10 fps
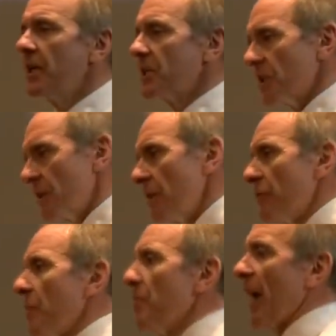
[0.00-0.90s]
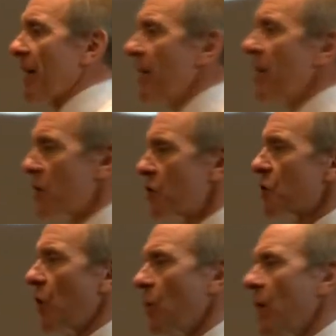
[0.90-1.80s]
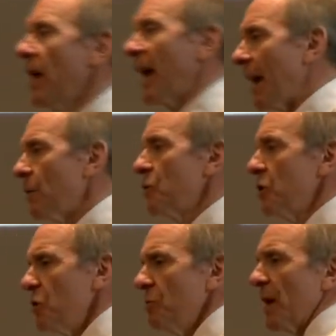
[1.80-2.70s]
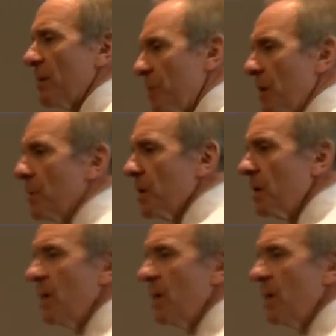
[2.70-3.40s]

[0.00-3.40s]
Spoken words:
is to give them that control. How do you make people